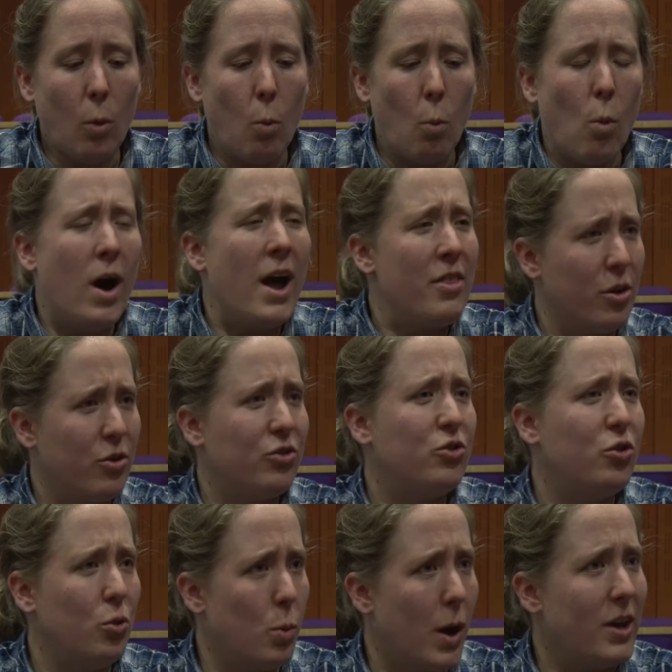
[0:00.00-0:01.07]
why are those
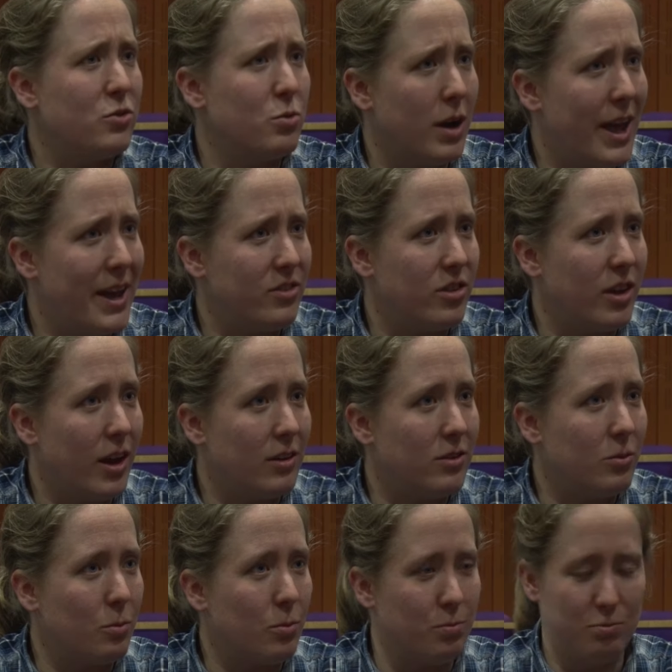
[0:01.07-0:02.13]
two ways
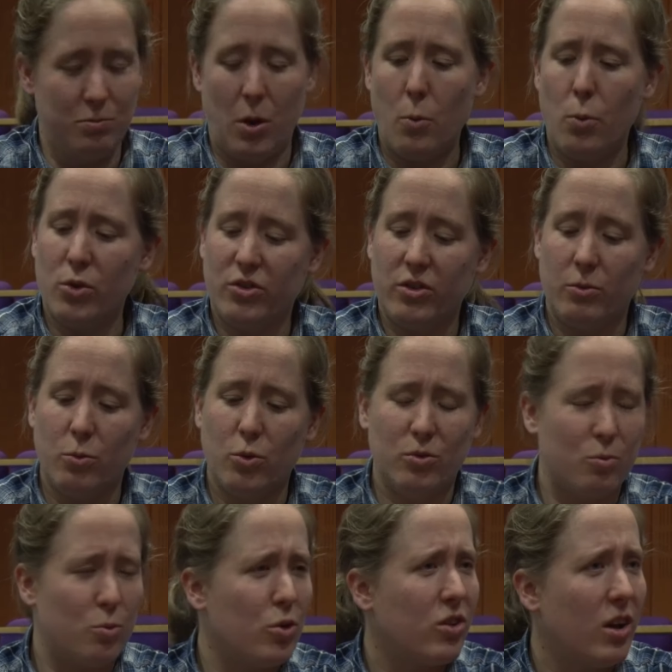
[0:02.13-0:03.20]
related? You know, what,
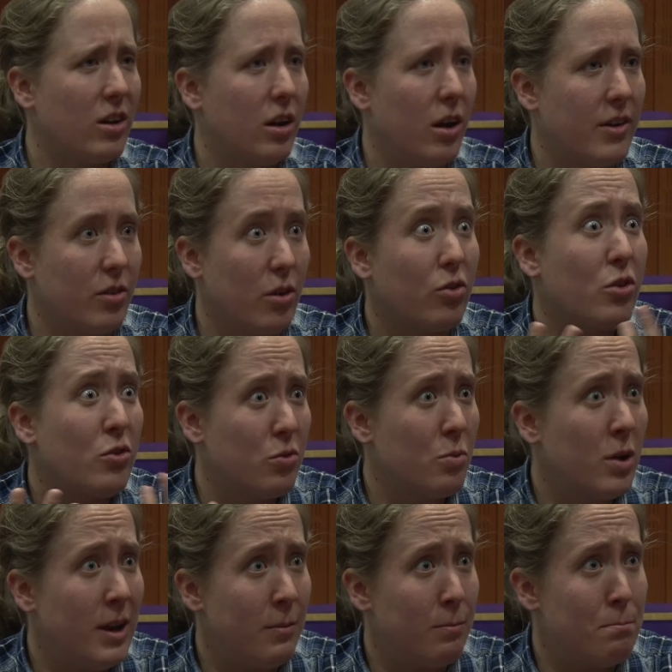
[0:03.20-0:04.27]
what, what underlies those? Those are
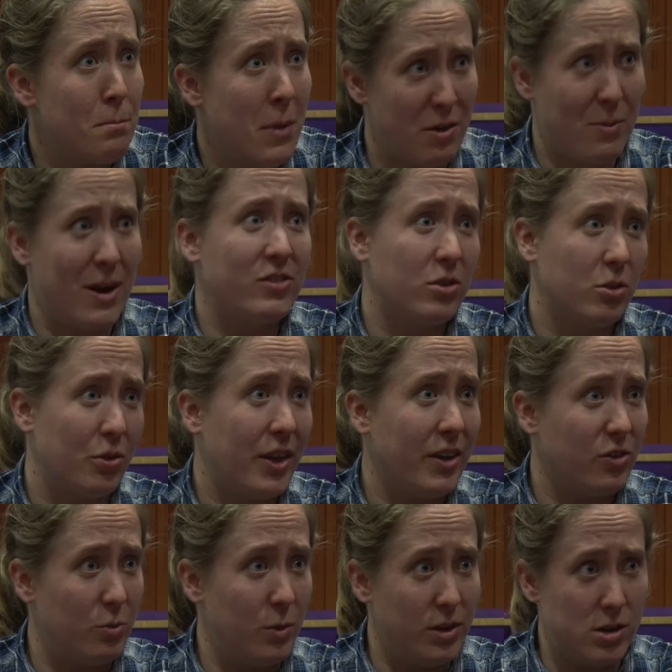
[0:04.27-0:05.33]
really mathematical
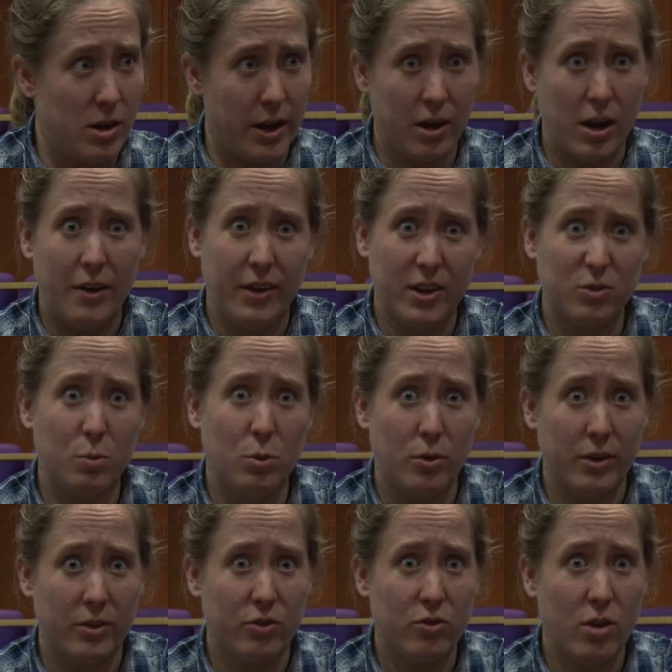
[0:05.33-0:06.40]
things to be doing, kind of
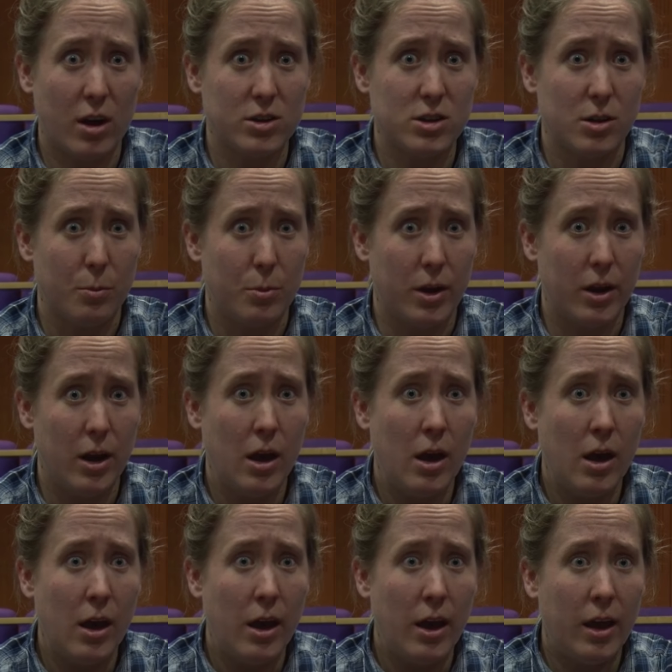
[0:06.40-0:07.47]
exploring the structure, but
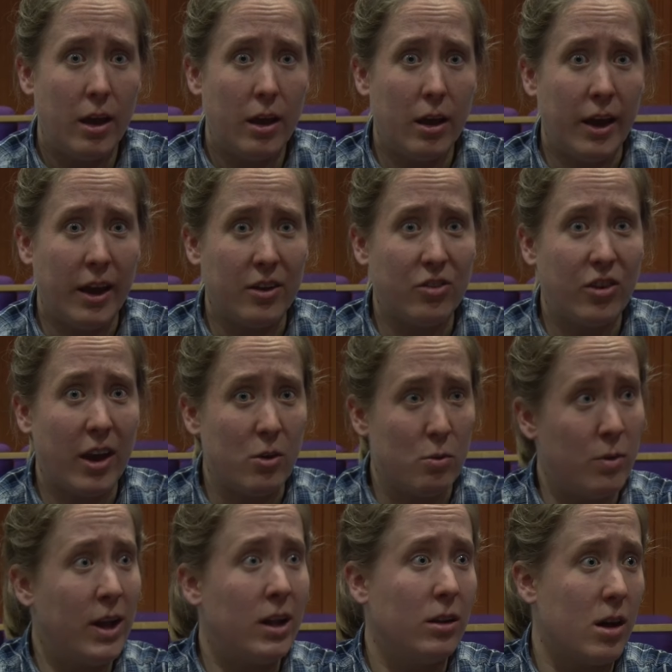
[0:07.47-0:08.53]
it can take a
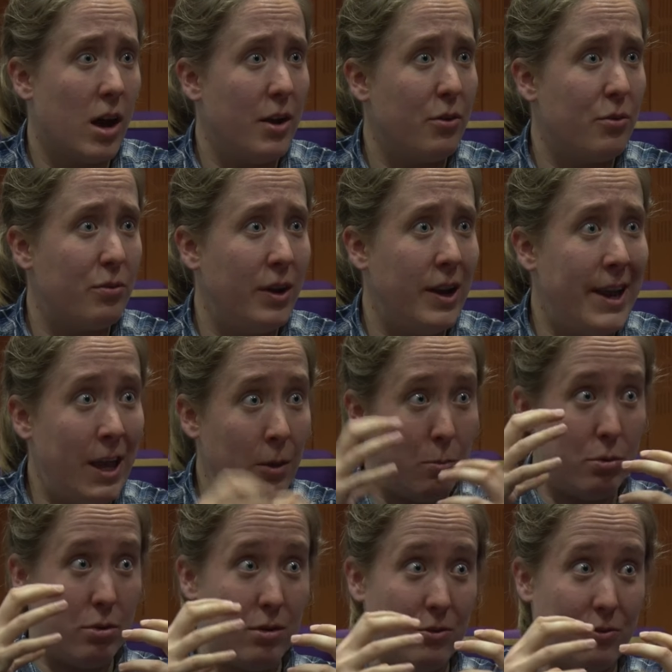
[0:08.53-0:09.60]
real kind of
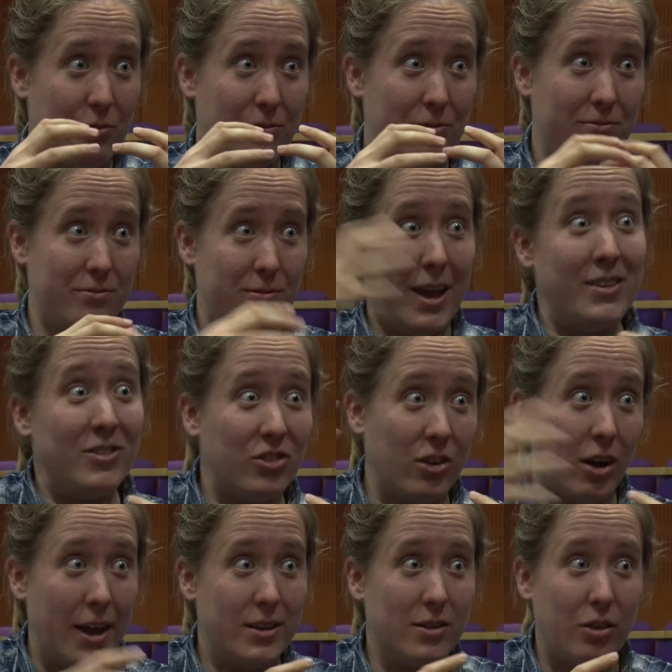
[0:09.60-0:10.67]
leap of
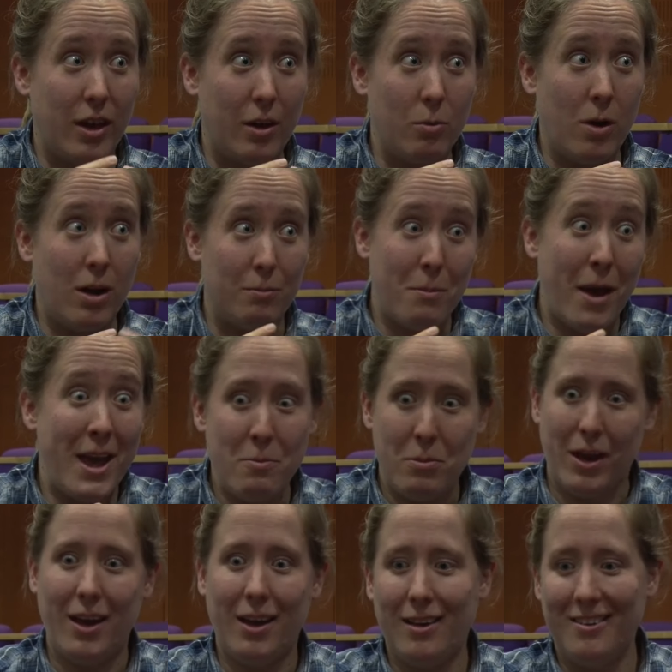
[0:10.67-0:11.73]
insight to think, well,
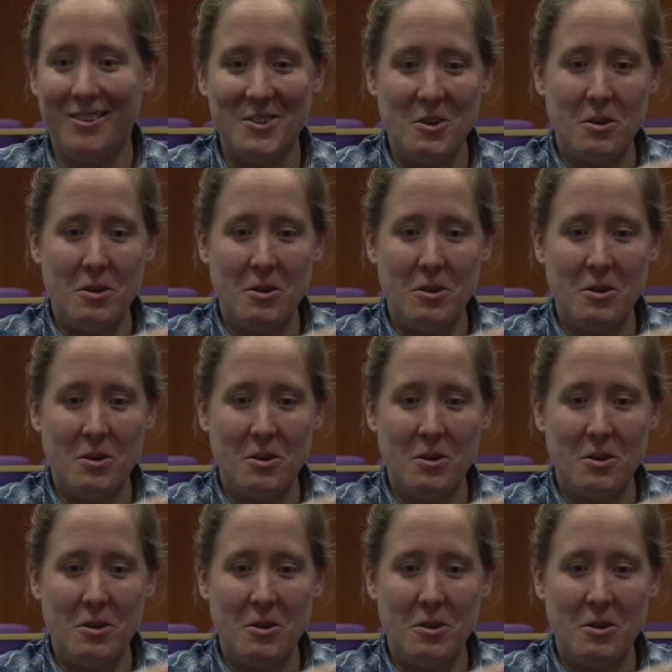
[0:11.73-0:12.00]
maybe